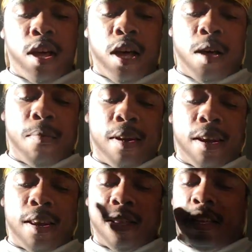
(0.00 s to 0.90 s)
Um,
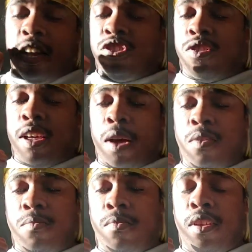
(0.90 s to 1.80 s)
yesterday
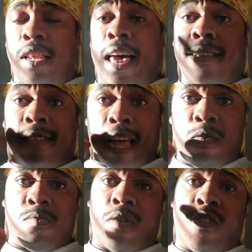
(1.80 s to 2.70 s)
was last night
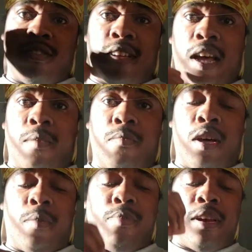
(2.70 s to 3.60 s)
was my first time
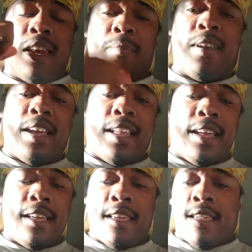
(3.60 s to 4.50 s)
uh, putting lemon in it,